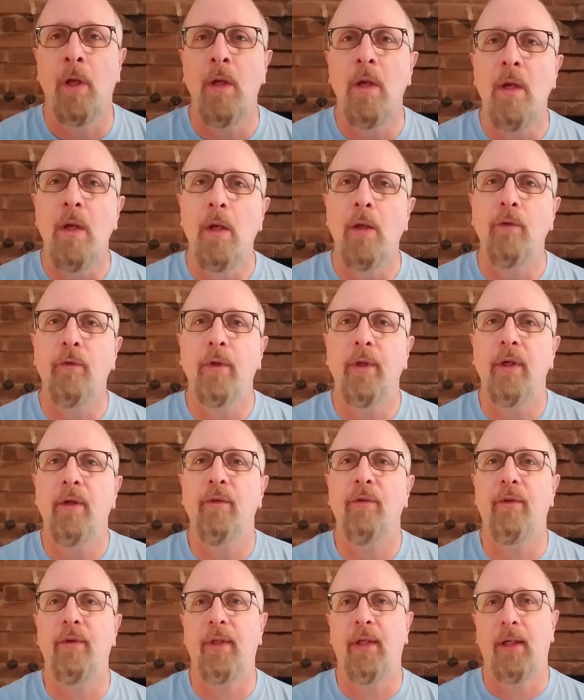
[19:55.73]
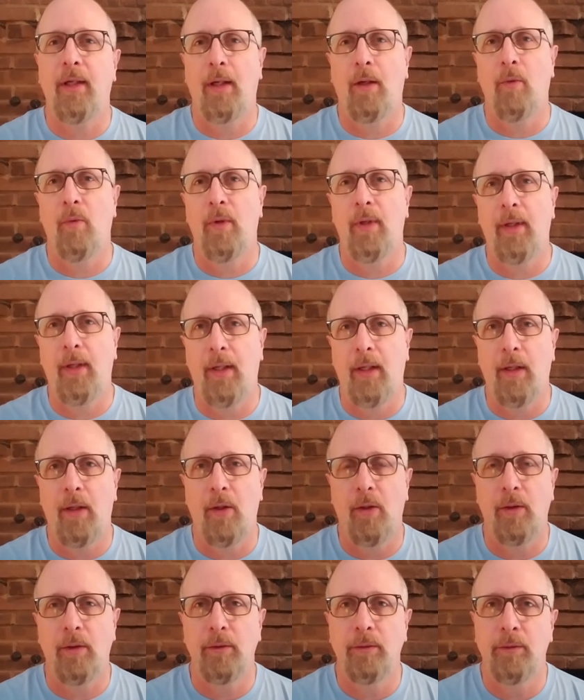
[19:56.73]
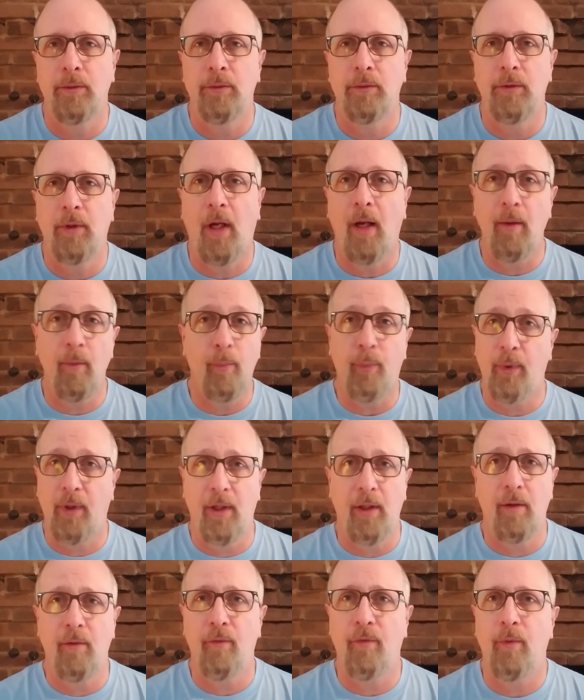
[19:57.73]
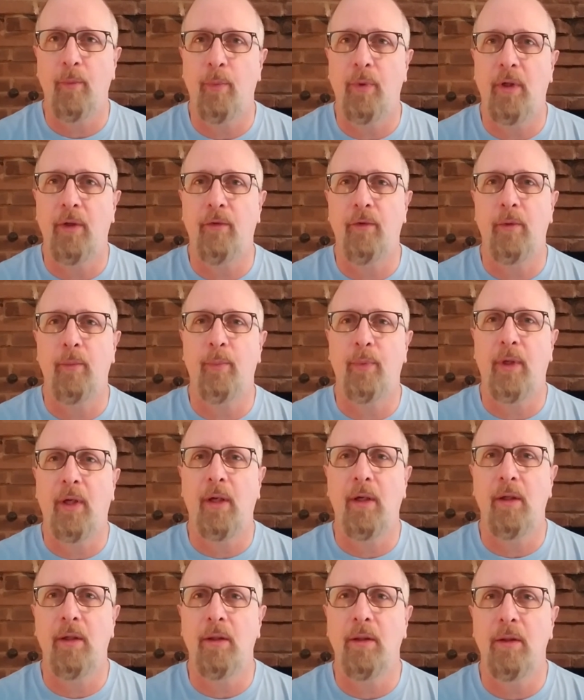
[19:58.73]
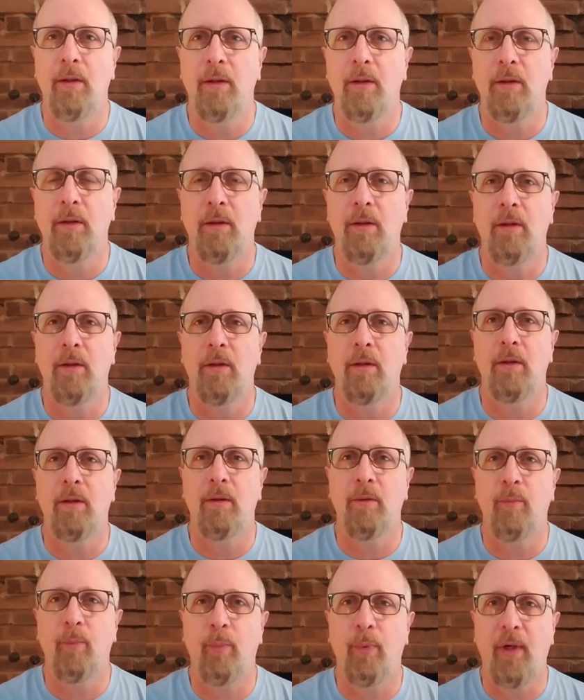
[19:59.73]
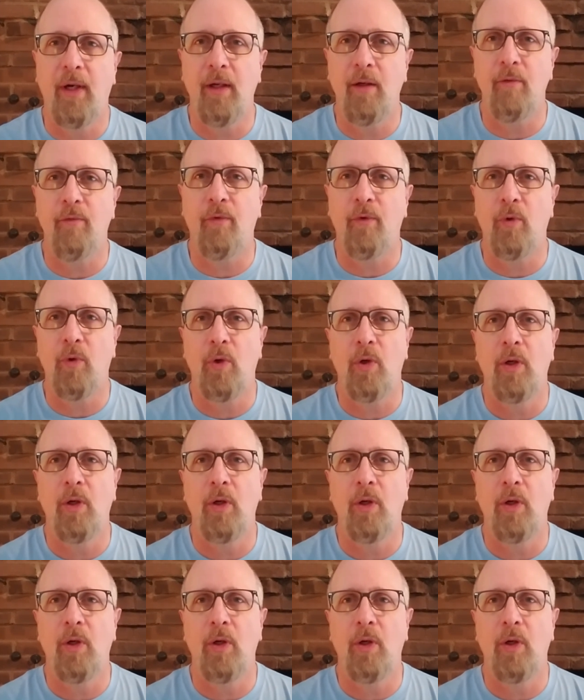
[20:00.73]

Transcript: So here's the thing. I am praying for President Biden and praying for